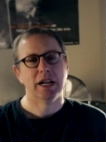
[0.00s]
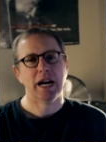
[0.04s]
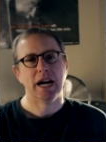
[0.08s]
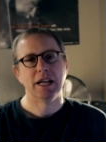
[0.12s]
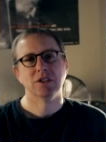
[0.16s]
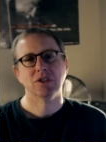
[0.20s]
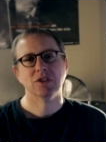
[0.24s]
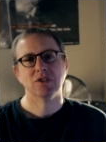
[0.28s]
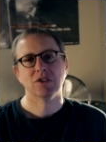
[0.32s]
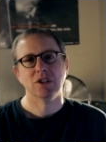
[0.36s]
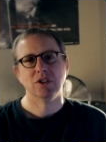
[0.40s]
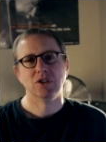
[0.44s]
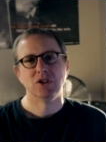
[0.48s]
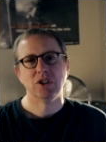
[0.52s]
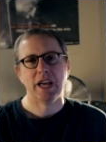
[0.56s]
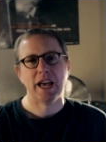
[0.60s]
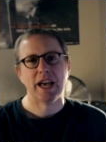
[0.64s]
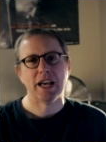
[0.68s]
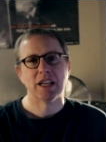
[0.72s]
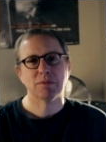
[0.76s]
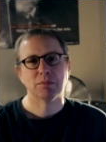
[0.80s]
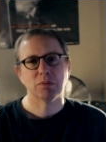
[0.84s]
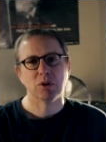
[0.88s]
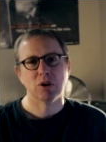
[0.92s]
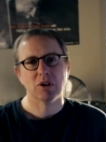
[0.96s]
Not just the
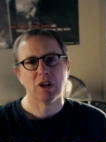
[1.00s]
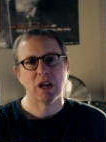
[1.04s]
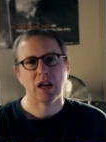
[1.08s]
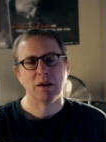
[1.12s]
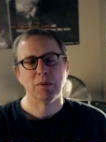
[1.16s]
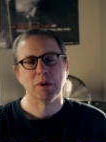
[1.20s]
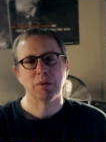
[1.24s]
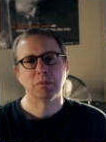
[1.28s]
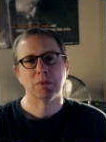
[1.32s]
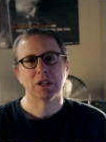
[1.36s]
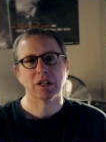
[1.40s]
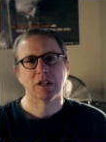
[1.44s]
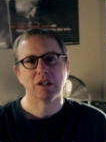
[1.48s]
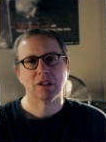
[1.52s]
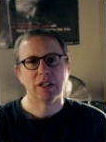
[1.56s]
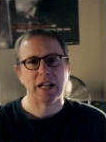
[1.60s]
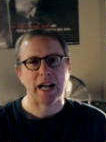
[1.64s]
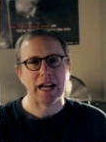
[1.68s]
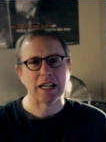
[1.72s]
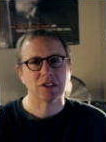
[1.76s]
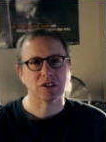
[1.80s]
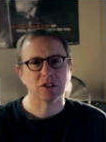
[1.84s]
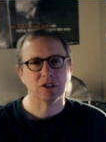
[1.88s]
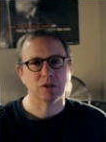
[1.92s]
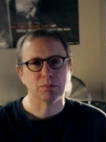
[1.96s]
jazz programming, but the
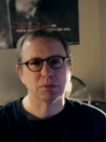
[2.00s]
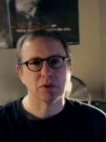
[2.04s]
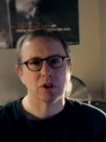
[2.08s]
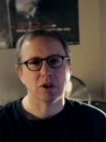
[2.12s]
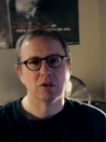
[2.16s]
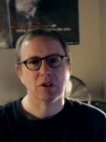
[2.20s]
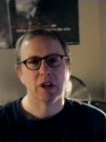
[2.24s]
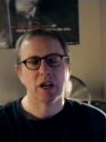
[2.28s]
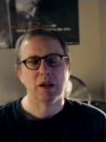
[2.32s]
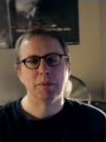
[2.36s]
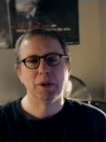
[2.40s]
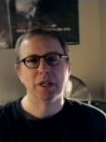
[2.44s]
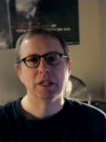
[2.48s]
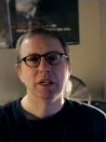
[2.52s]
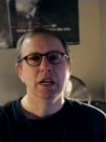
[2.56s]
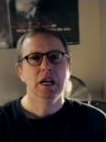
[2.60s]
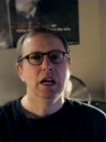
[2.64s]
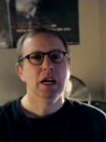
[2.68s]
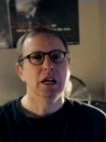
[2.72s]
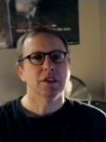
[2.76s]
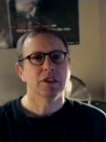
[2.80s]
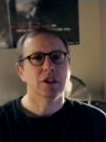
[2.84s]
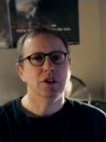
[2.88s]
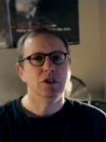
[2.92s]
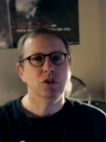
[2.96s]
classical programming,
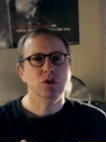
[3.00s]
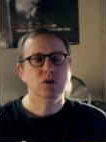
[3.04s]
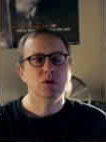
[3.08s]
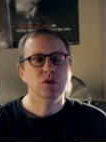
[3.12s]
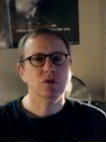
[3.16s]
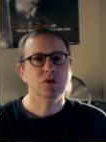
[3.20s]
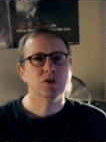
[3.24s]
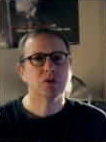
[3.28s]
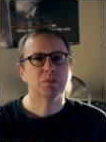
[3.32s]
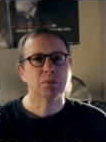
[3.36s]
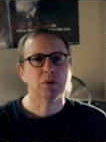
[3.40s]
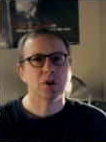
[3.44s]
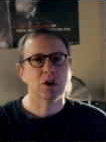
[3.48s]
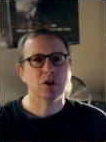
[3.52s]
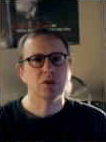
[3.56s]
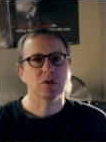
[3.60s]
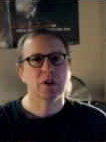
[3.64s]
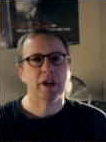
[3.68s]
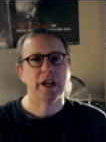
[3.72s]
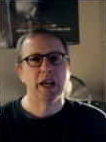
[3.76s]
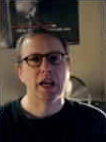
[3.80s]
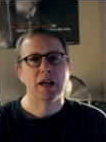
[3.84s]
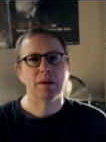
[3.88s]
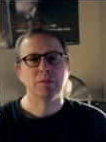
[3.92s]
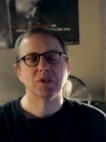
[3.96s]
the news
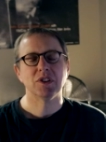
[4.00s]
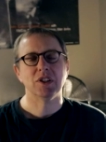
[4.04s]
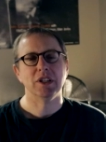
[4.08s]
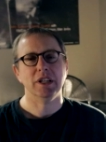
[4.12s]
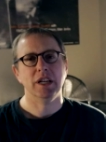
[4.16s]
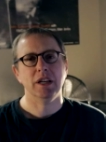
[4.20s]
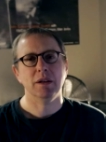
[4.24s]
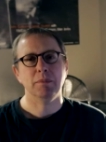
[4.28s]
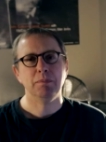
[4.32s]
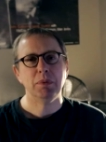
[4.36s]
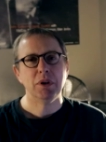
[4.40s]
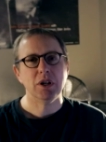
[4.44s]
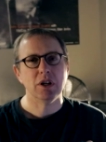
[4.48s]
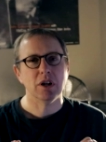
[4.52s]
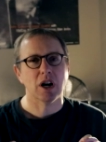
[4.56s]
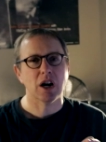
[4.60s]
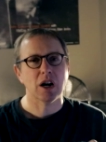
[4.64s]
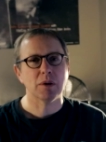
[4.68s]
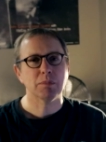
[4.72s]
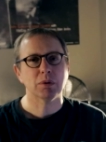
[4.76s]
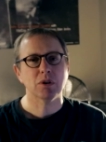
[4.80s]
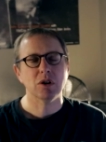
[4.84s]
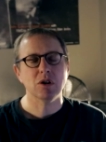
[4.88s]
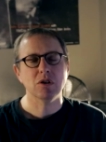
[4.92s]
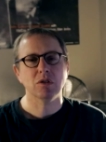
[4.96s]
programs, the
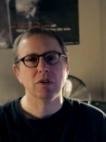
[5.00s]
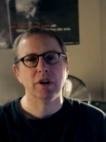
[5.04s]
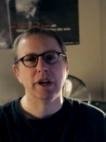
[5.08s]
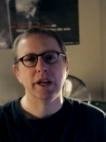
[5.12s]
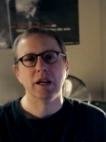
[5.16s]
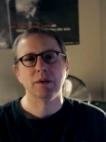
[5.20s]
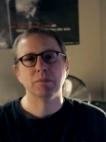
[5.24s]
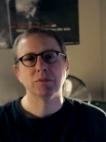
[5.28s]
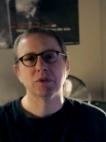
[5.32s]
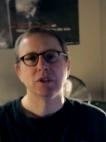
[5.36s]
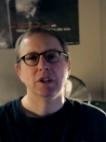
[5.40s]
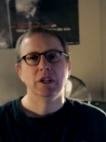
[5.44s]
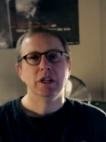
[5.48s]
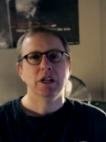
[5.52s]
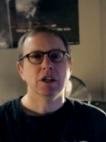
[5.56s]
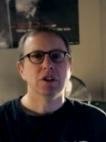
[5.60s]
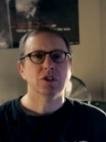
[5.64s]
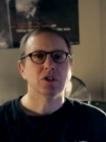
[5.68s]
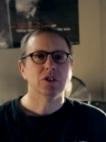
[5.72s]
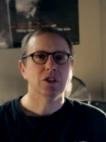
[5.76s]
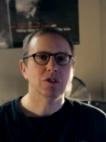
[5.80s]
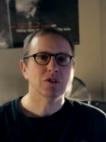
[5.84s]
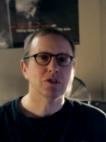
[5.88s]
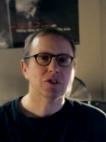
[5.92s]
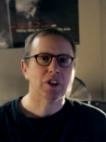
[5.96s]
NPR programs,
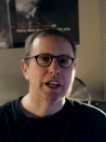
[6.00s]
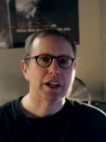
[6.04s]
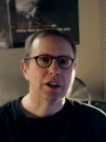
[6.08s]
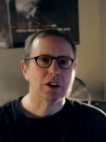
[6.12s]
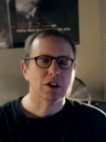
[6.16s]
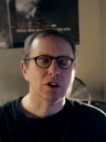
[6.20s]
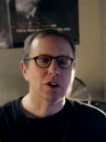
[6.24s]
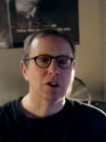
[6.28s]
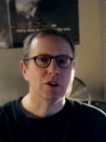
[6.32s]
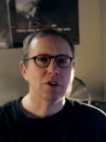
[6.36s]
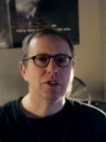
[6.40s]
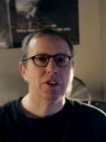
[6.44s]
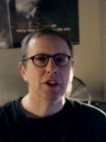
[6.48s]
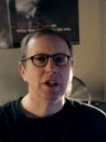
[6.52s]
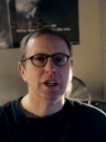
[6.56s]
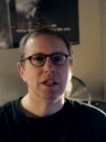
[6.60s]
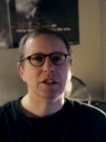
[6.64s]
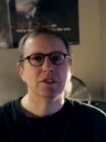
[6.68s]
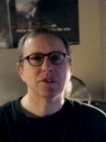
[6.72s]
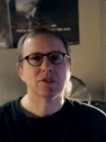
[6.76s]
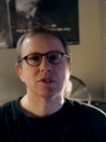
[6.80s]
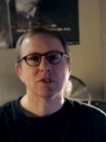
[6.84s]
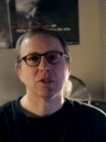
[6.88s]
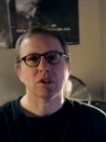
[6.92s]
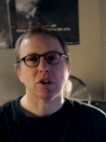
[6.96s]
shows like Earth
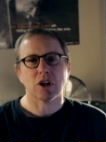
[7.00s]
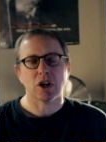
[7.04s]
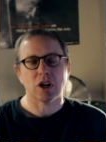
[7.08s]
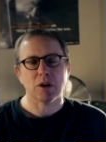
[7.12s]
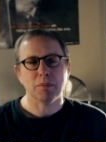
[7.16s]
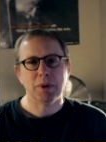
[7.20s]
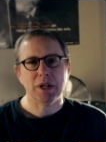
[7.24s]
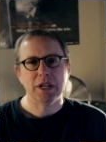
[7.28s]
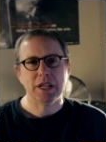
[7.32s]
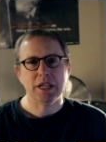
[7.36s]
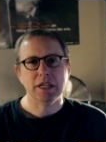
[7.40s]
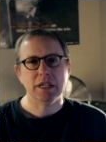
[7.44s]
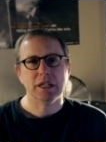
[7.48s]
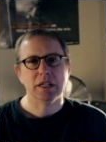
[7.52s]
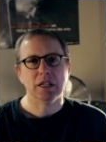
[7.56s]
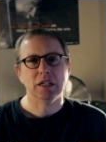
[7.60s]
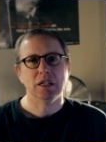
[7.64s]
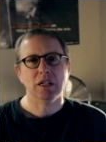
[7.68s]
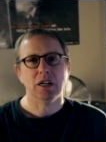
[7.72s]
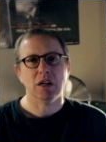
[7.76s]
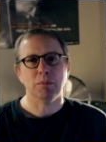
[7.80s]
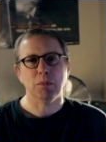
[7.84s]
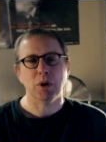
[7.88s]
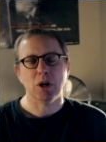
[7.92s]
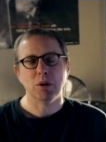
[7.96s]
Eats, Harmonia,
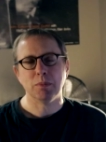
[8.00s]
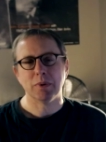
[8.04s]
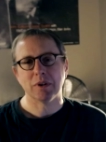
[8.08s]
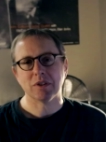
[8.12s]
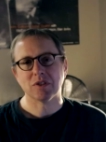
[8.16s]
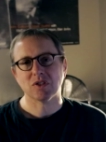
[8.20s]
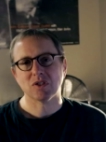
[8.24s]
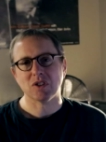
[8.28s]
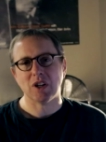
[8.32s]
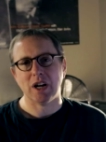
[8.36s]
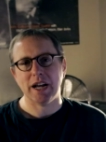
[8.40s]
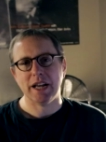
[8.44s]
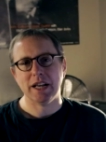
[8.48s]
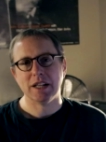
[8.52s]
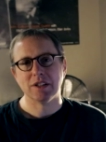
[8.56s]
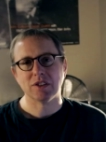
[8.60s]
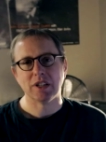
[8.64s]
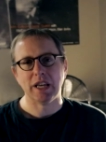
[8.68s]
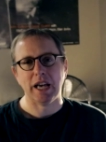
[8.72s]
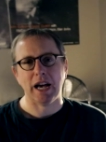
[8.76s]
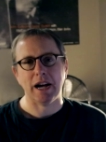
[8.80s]
A Moment of Science,